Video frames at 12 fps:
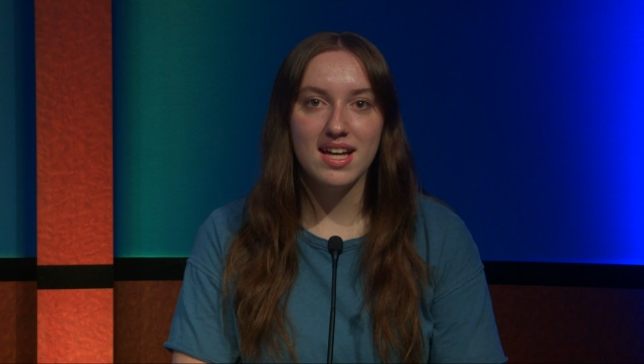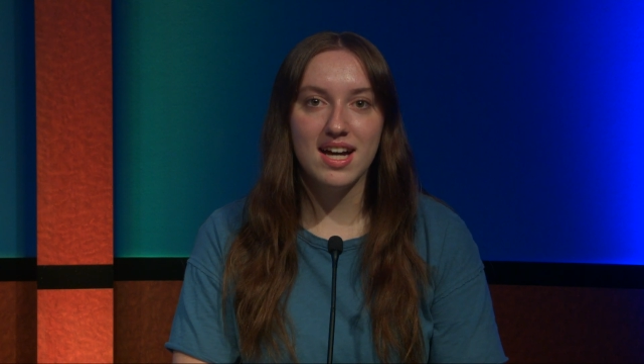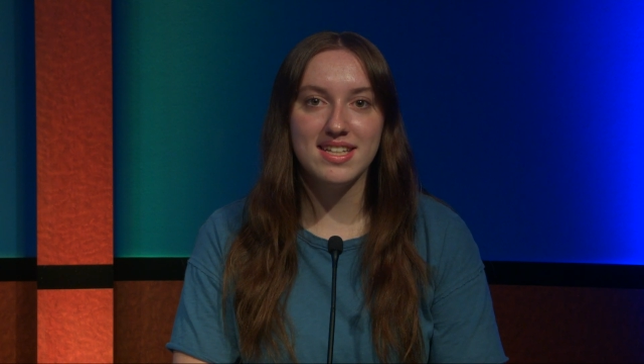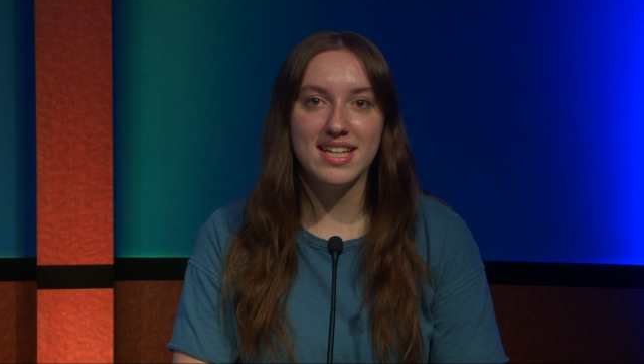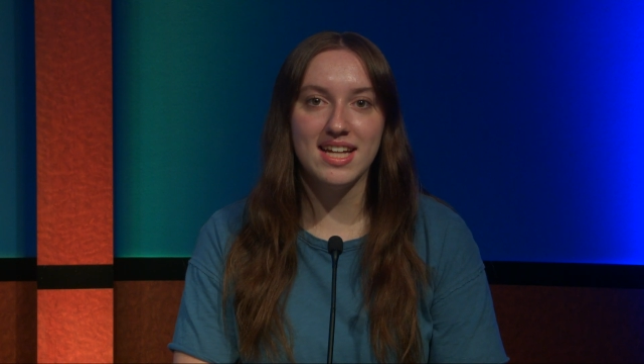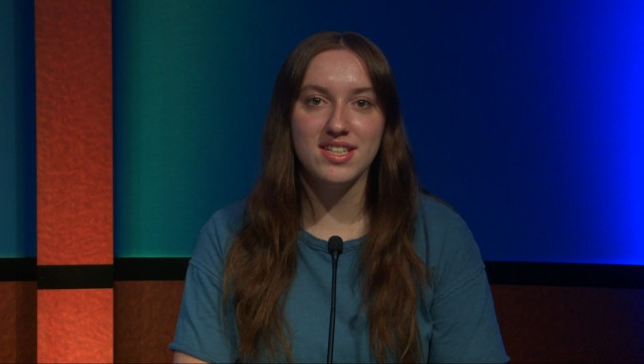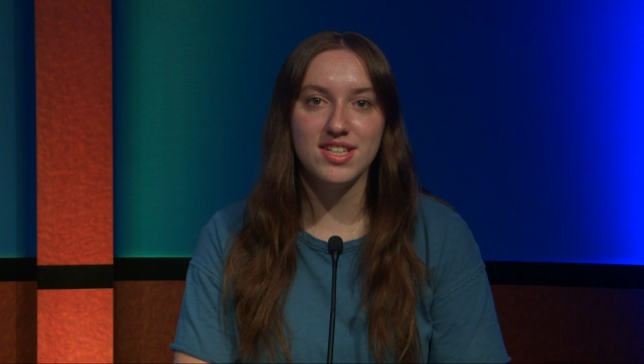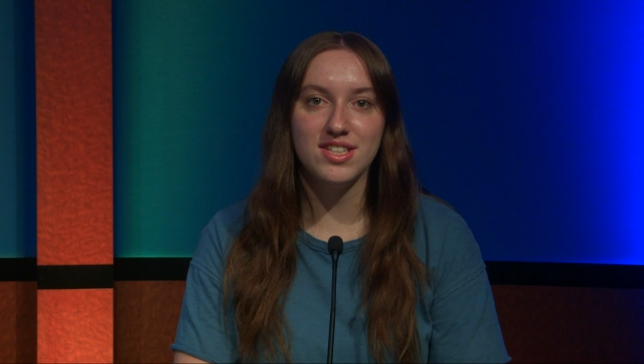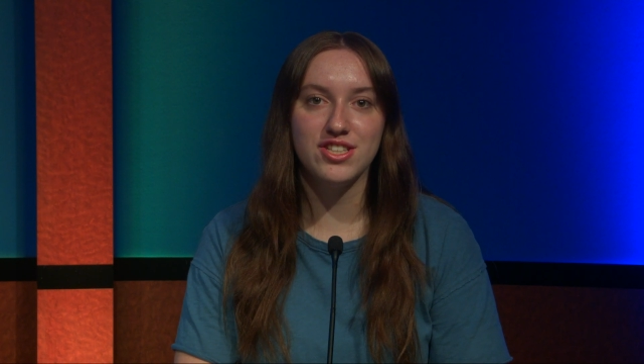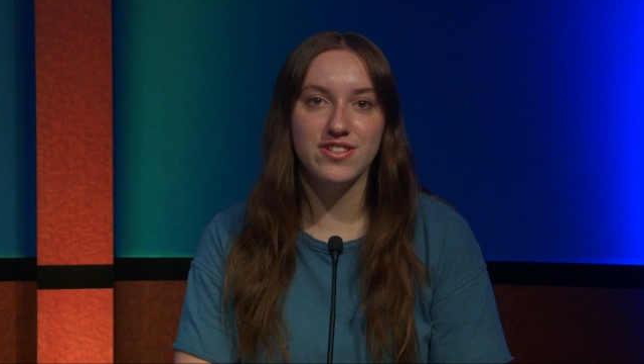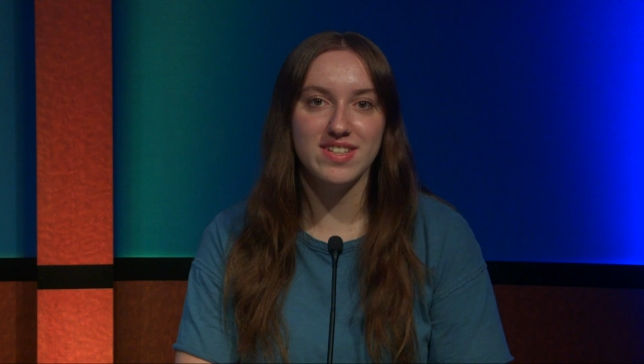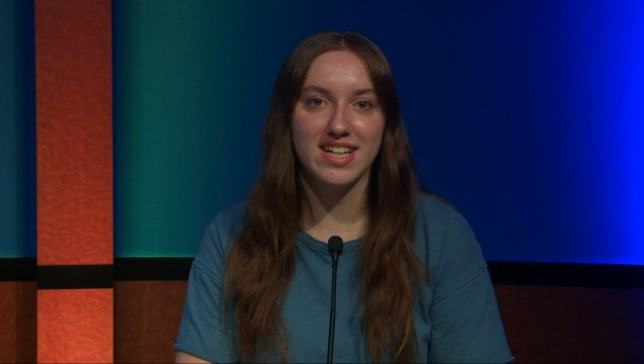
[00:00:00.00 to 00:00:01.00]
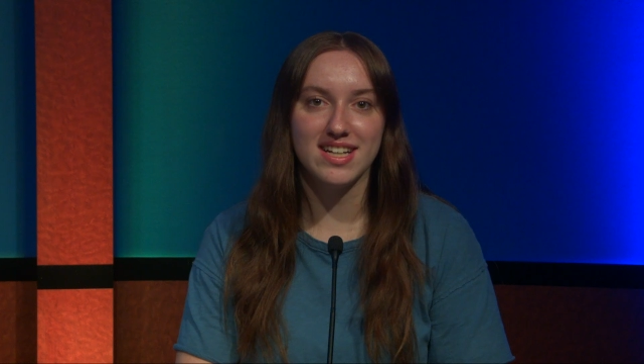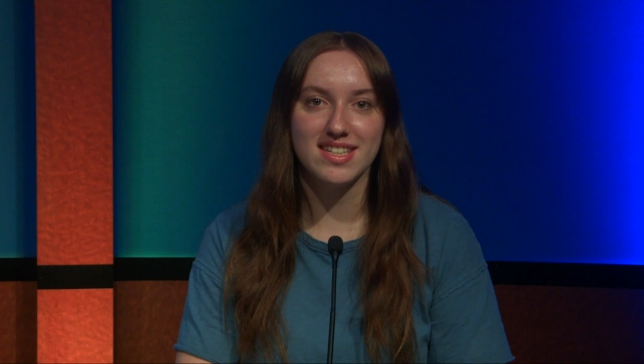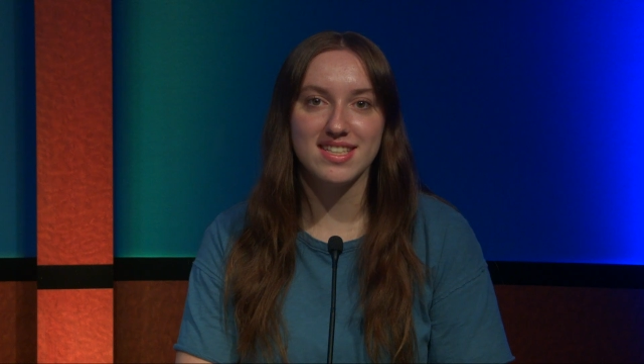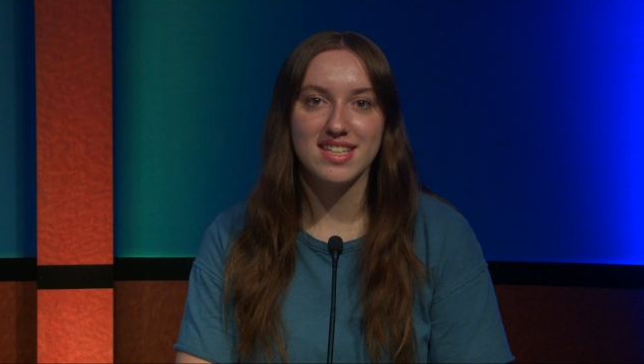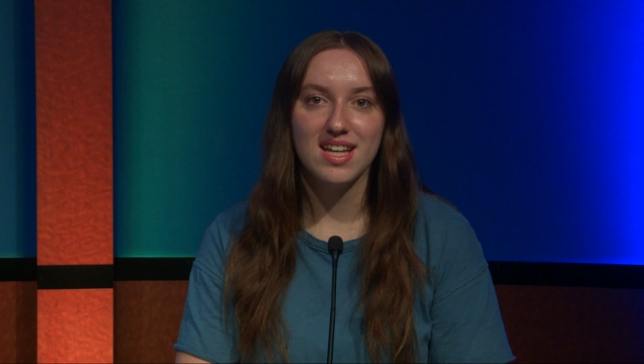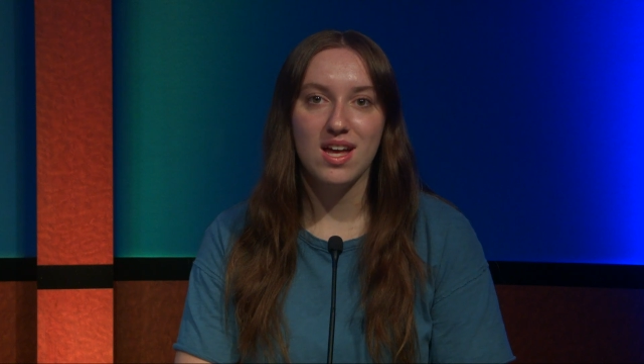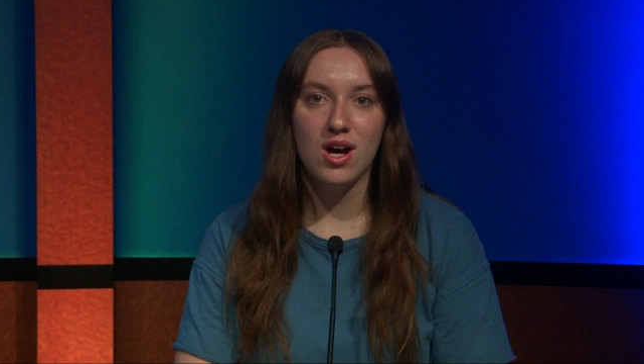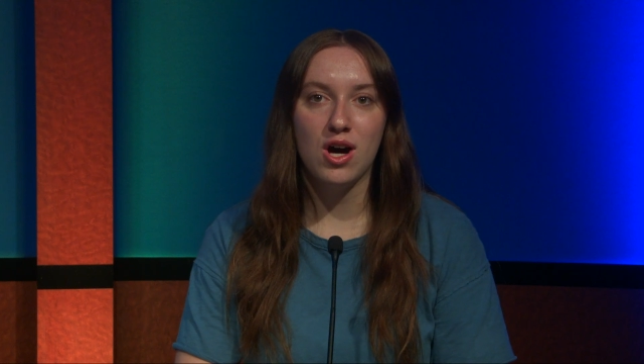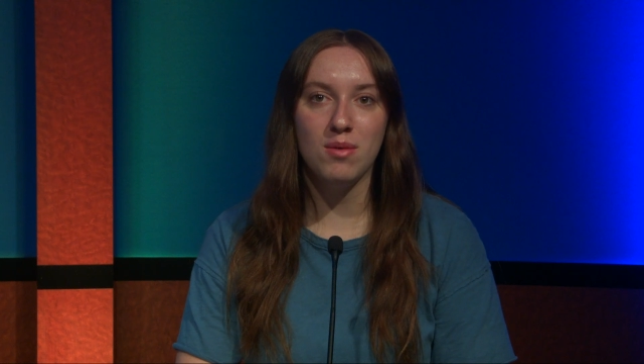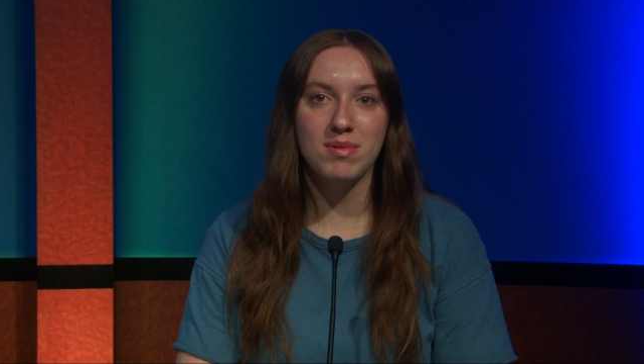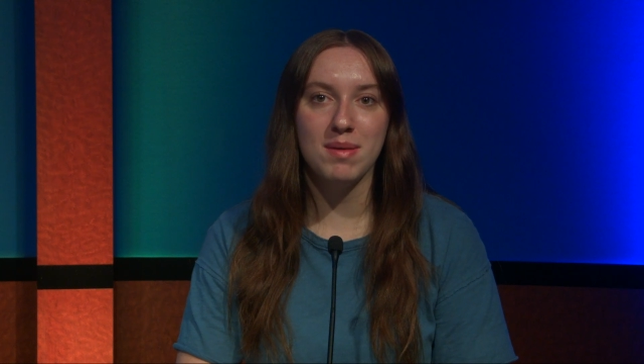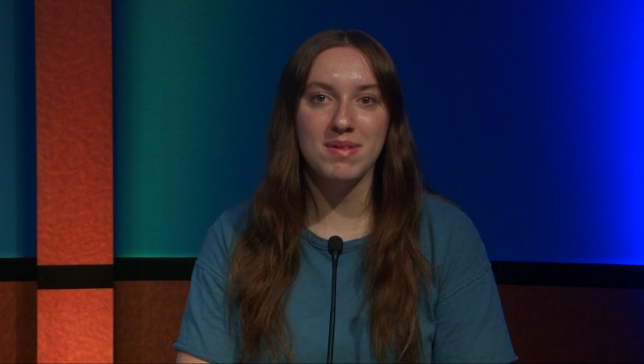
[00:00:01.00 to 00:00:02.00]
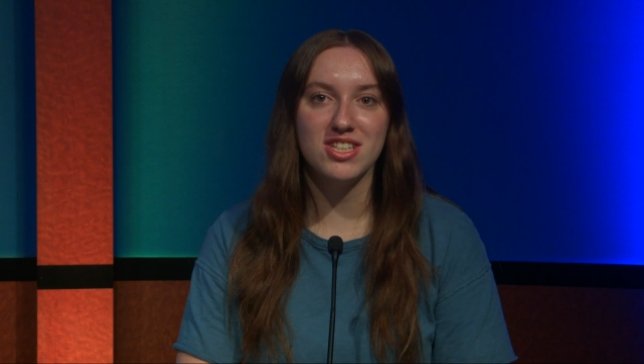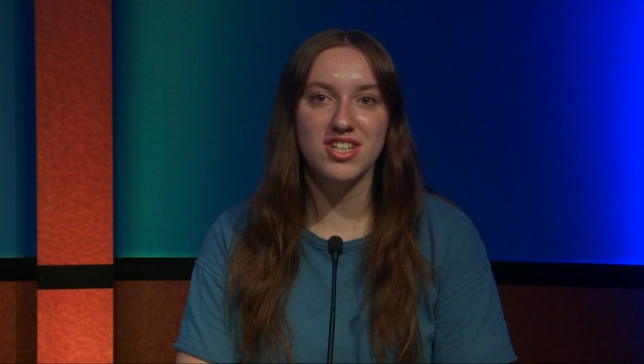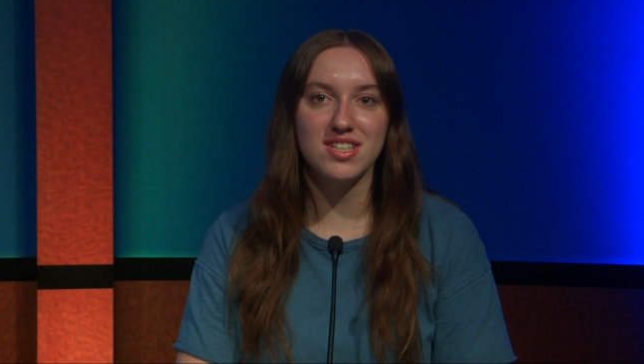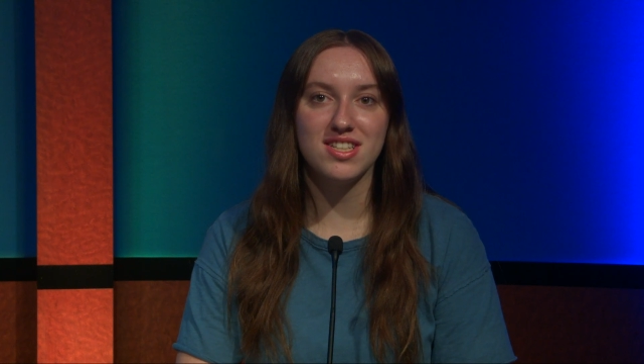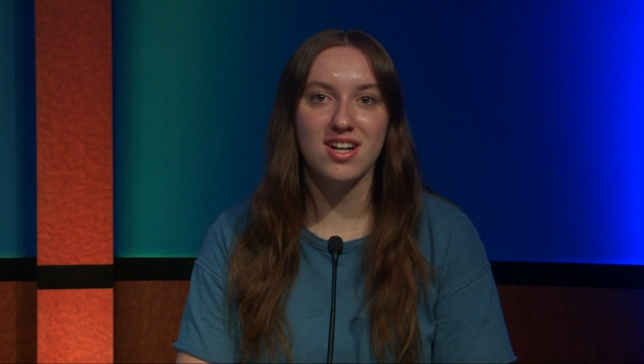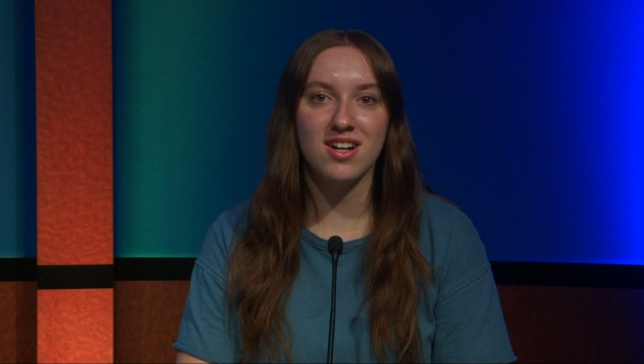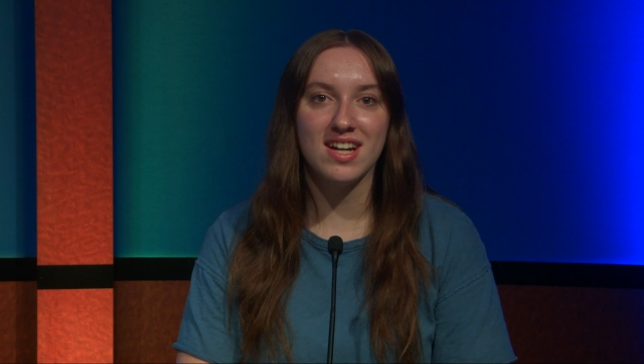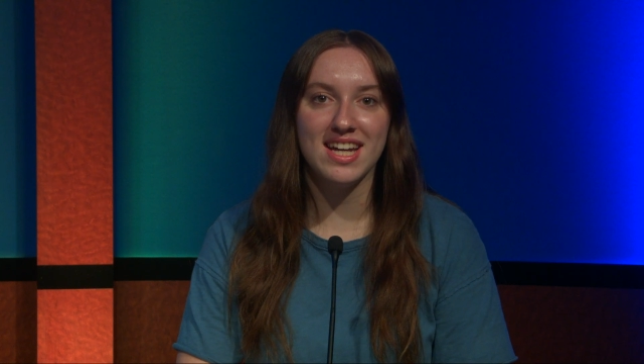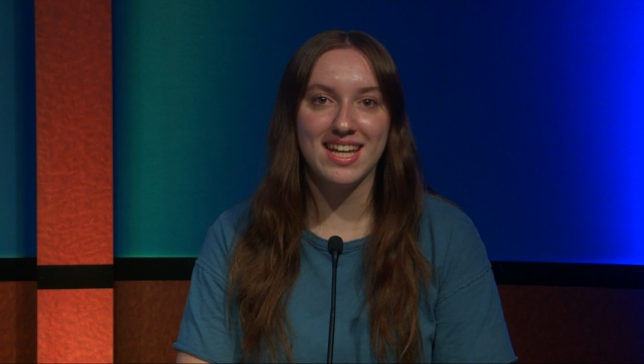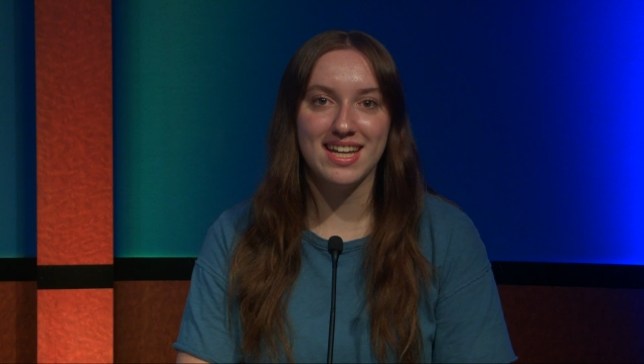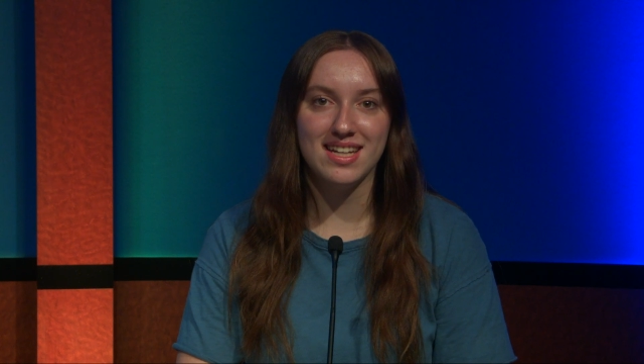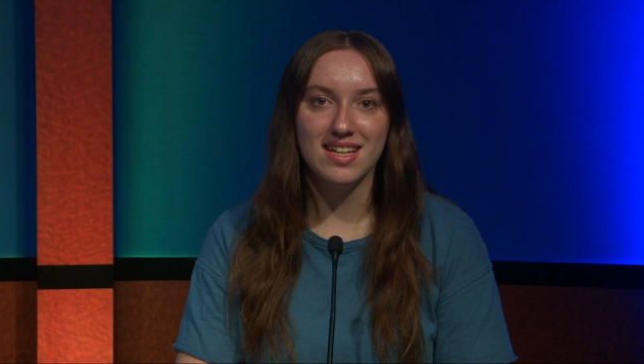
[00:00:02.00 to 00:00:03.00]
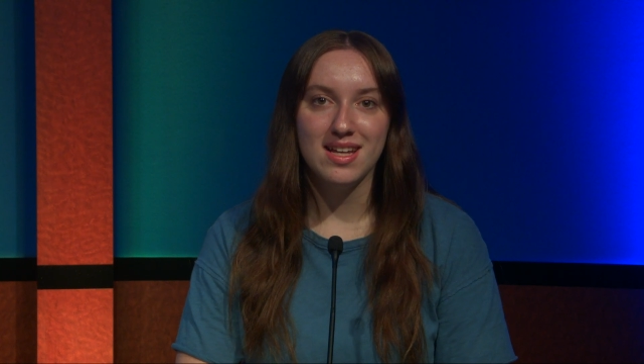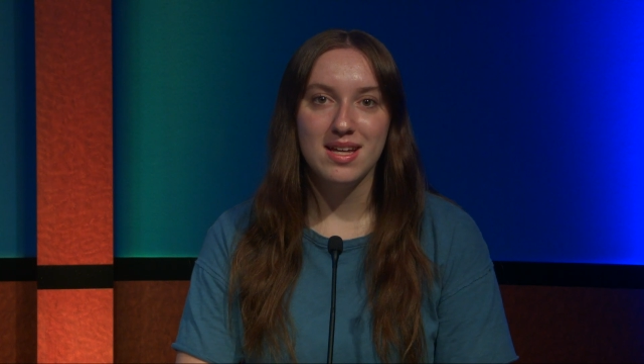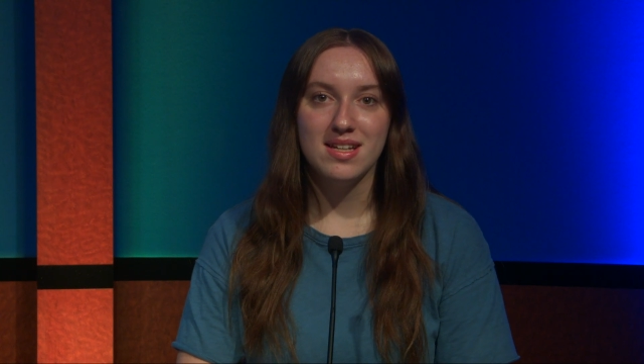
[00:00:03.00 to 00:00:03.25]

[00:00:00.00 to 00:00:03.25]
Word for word: Attention juniors, homecoming shirts are in.